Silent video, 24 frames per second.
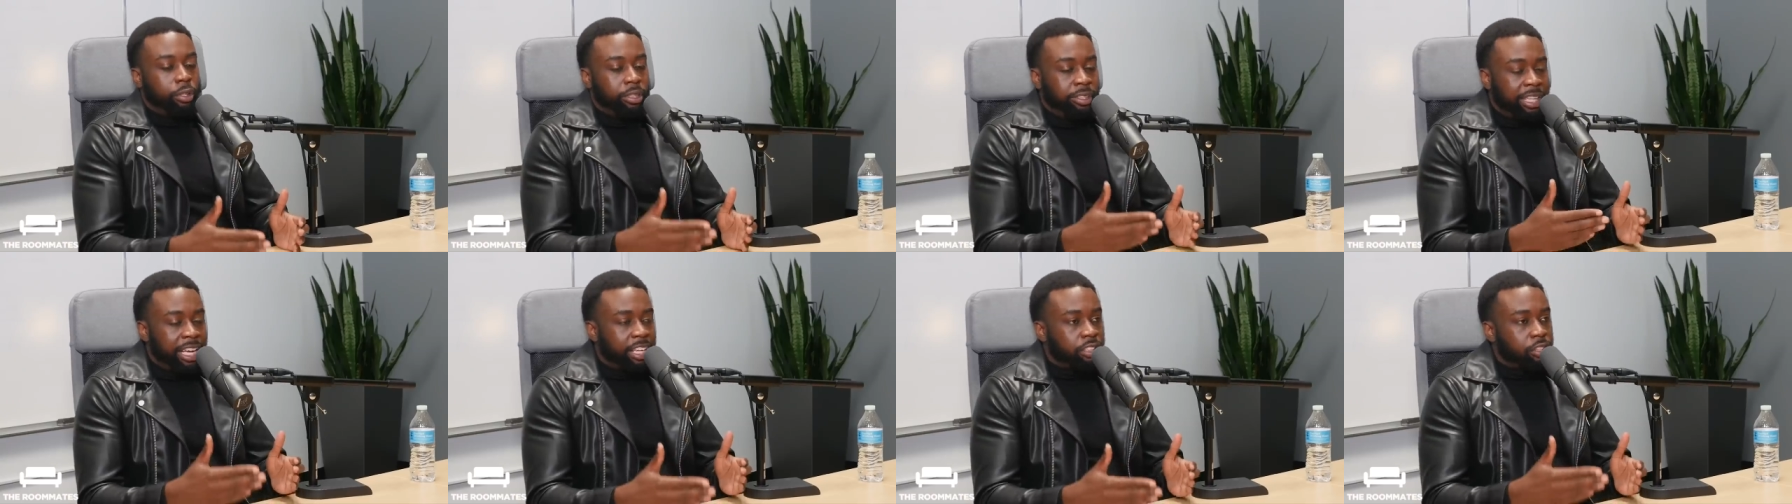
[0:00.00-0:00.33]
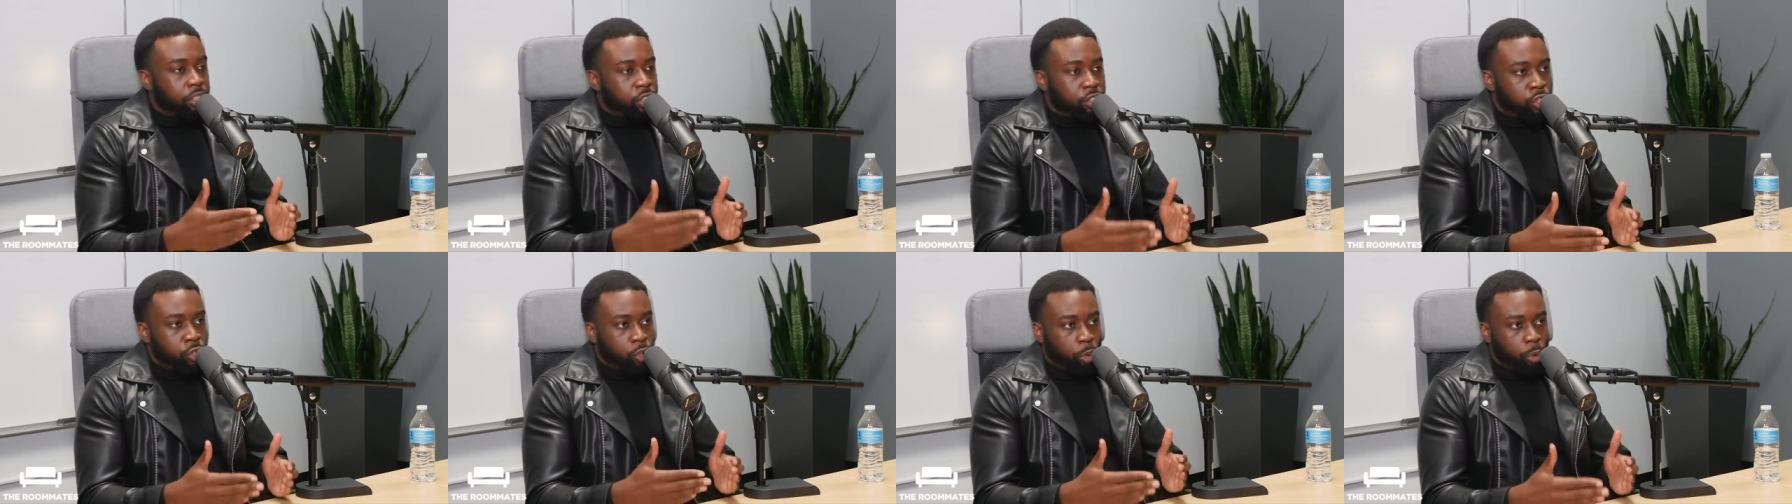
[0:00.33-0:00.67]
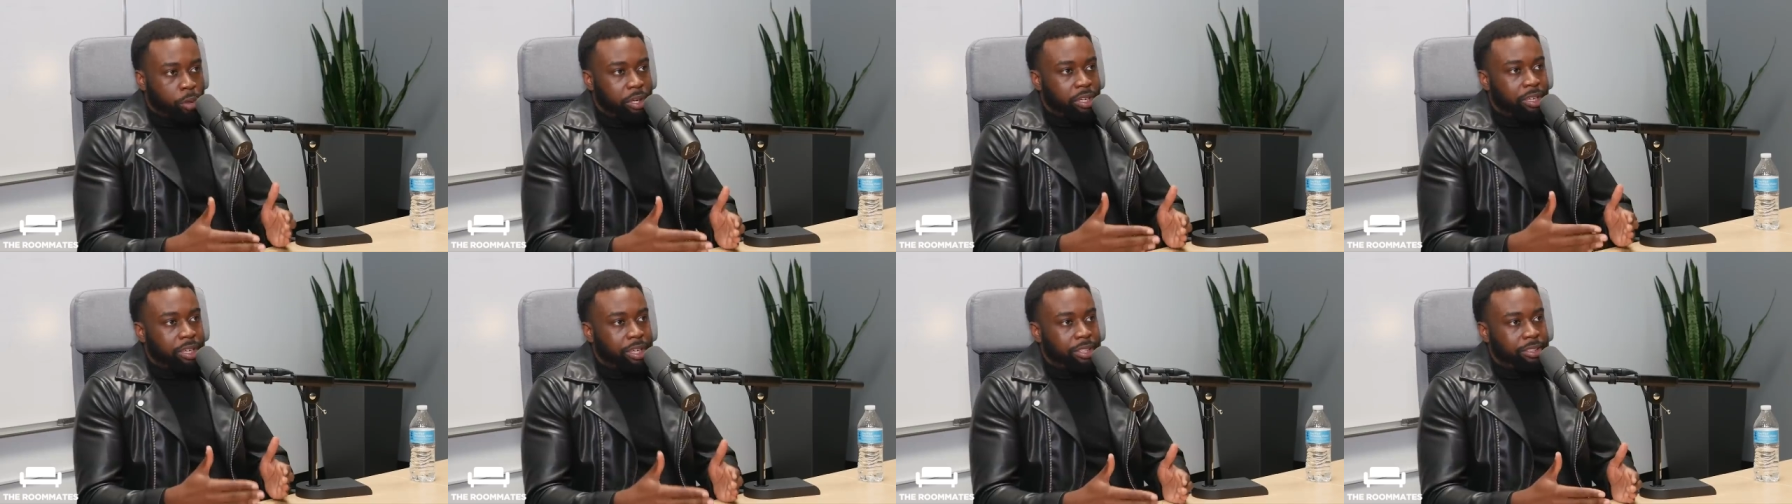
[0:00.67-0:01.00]
there's a
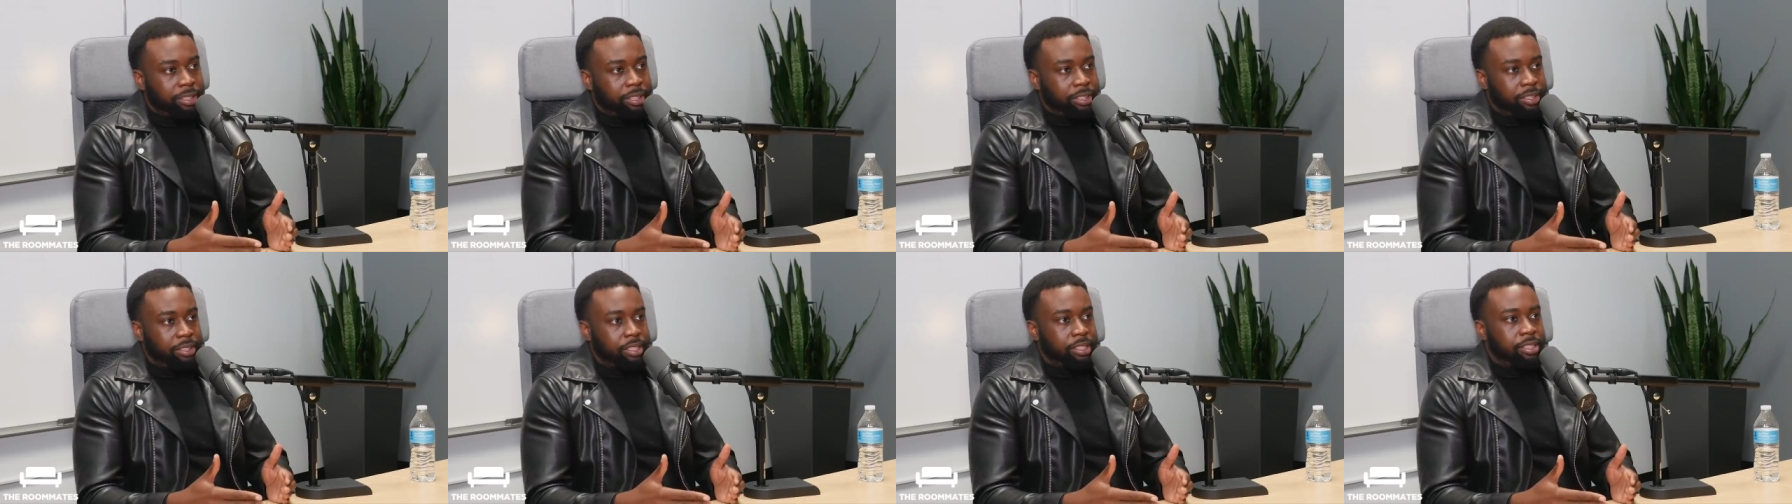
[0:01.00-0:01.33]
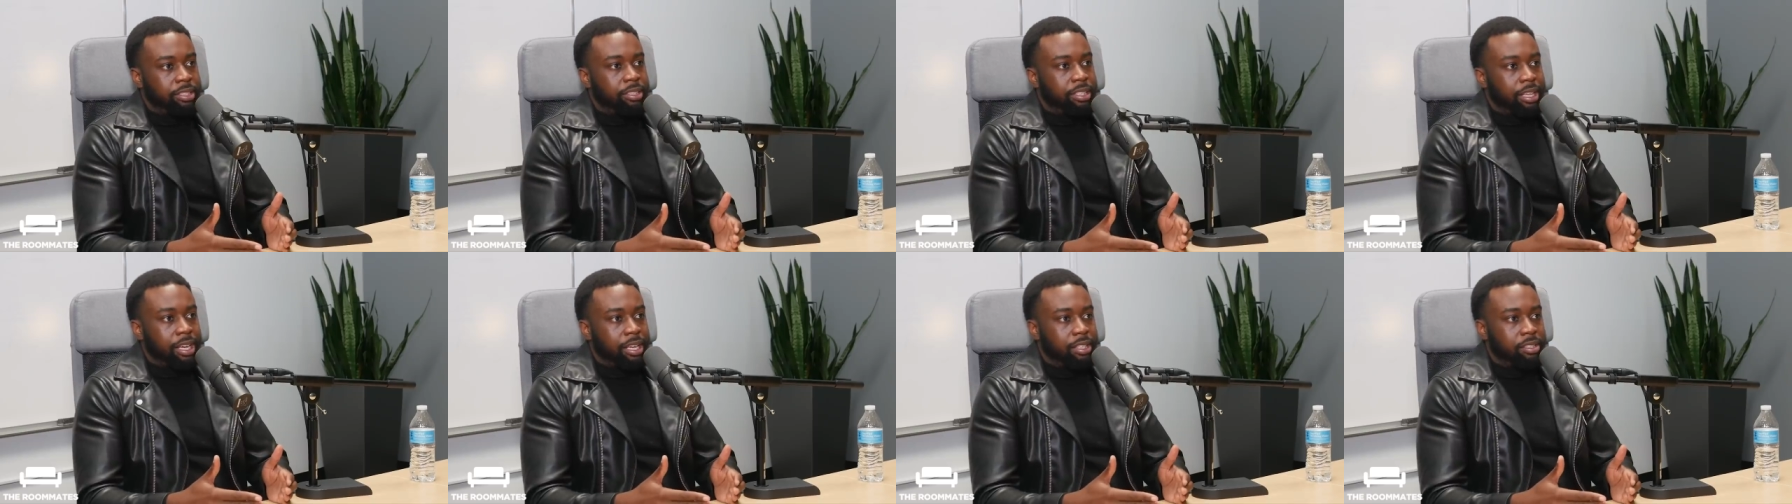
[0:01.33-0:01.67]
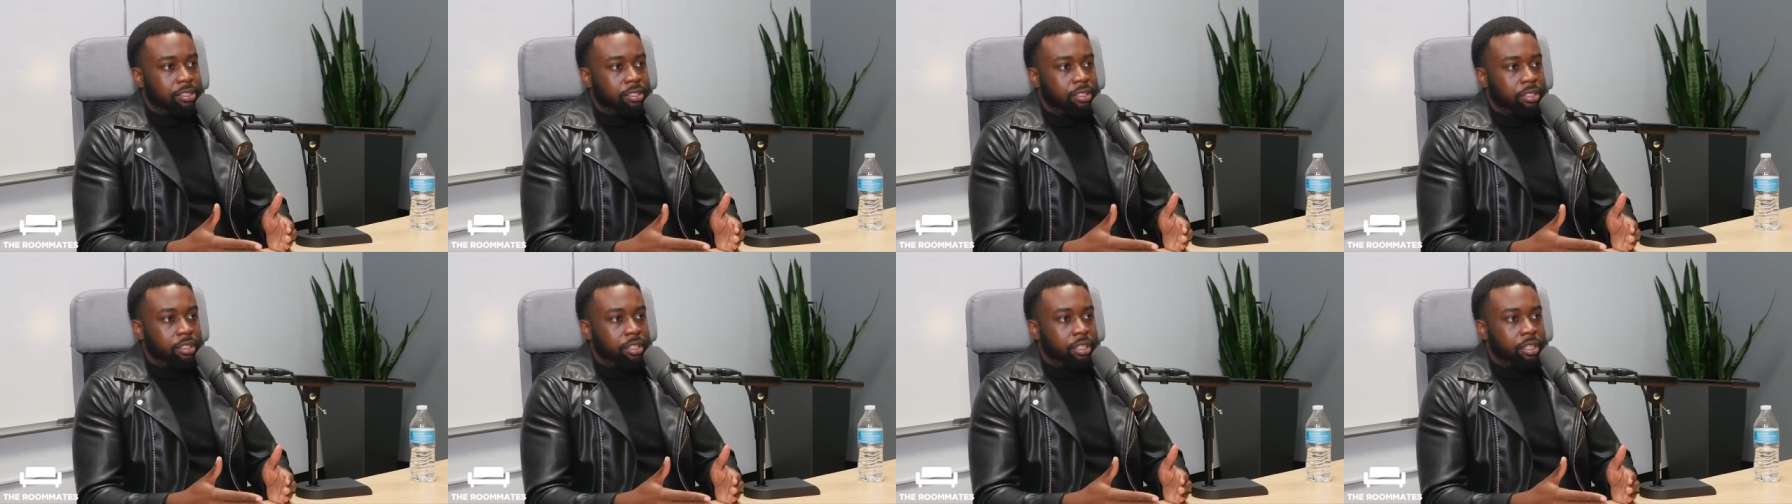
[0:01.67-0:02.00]
shortcut to
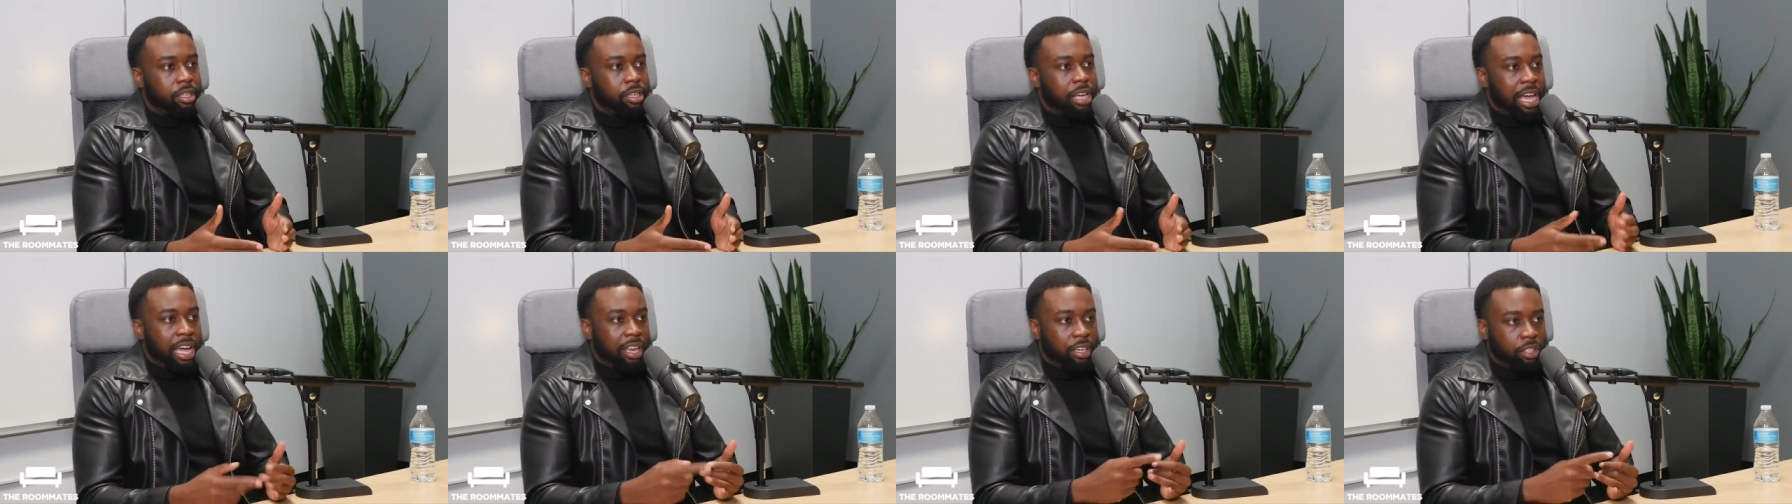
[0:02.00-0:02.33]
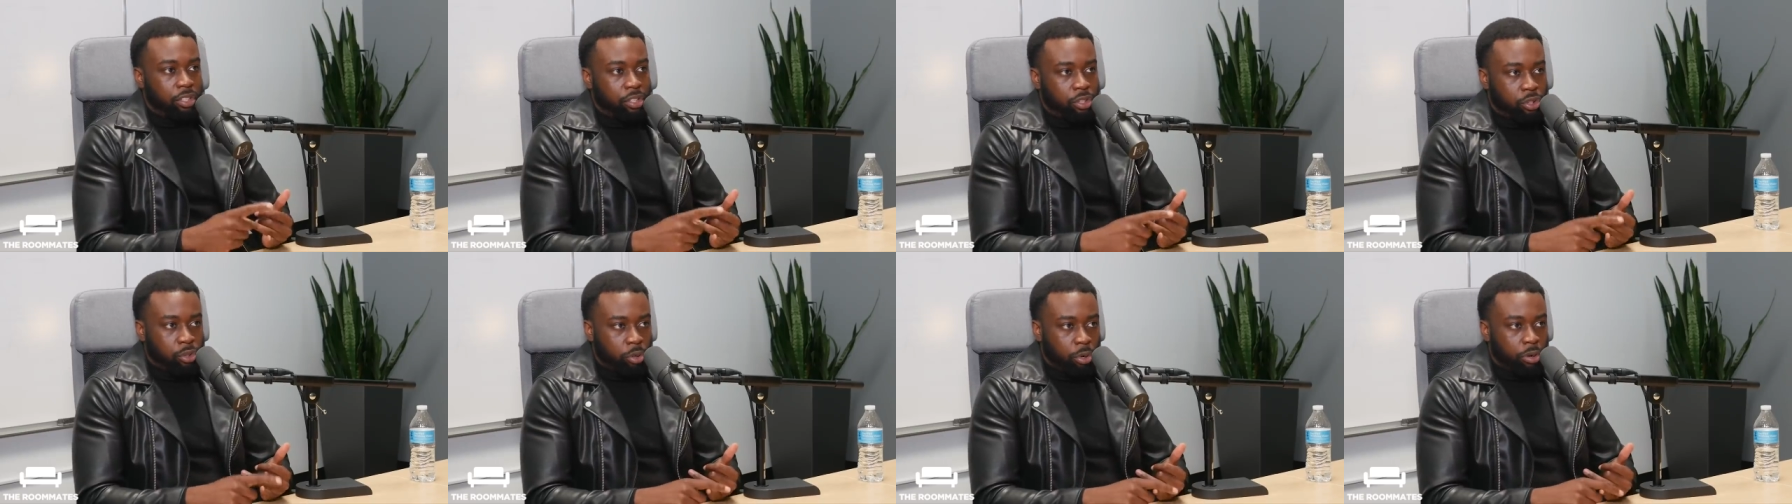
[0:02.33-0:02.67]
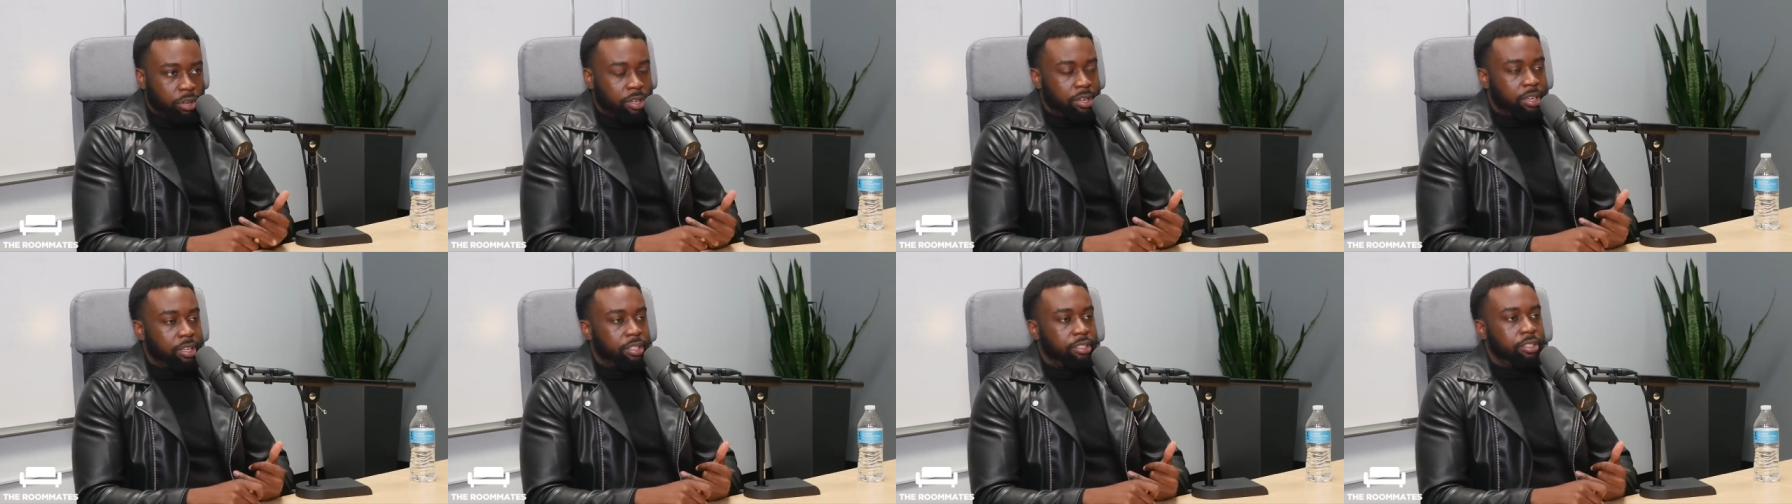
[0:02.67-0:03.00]
success and there's a
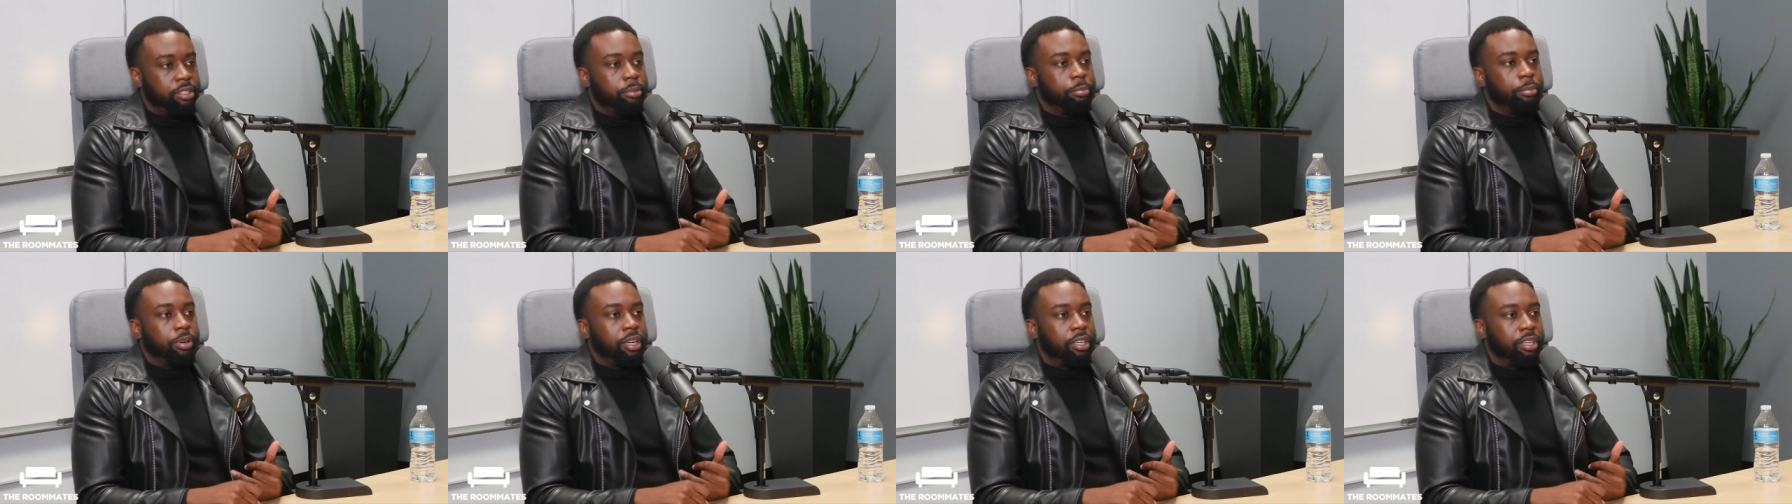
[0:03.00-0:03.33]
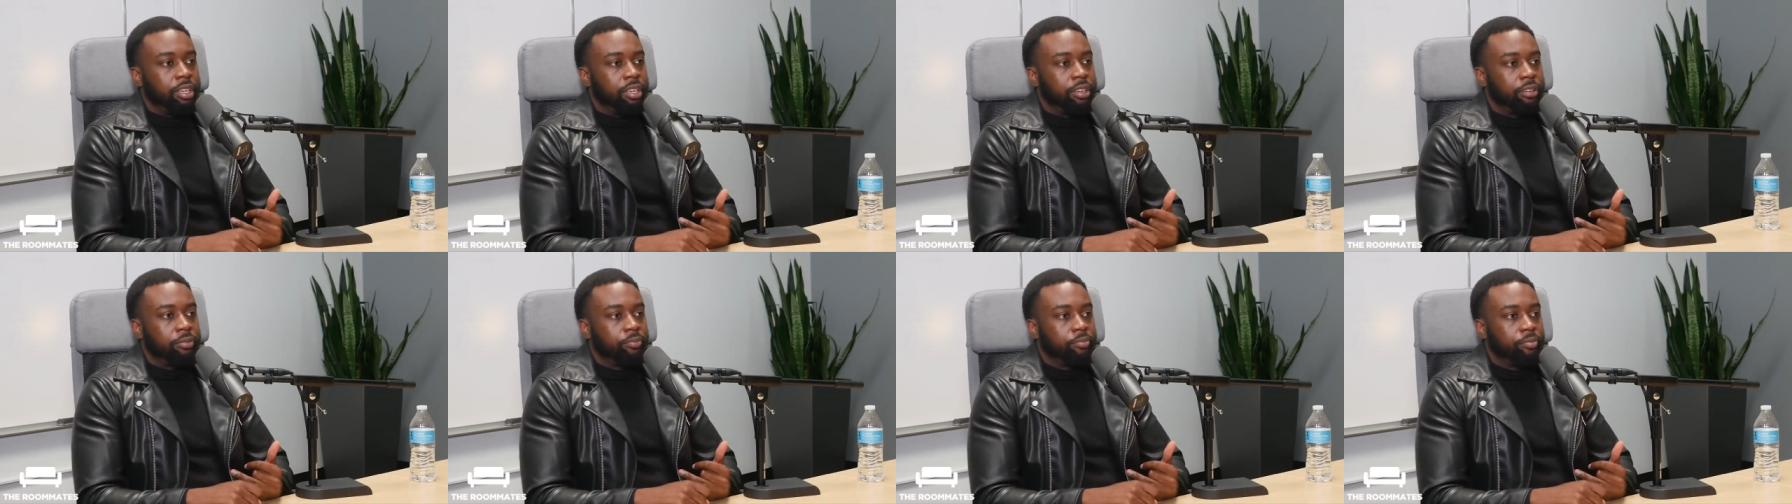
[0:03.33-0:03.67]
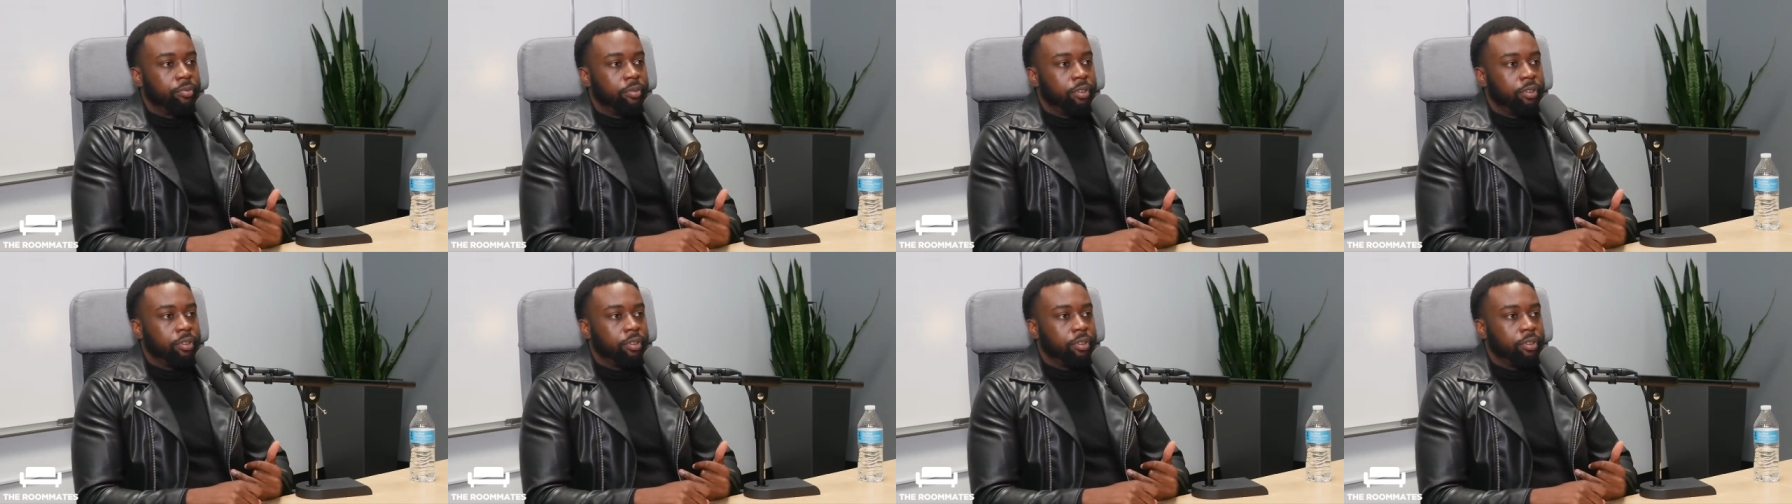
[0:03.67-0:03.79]
shortcut to money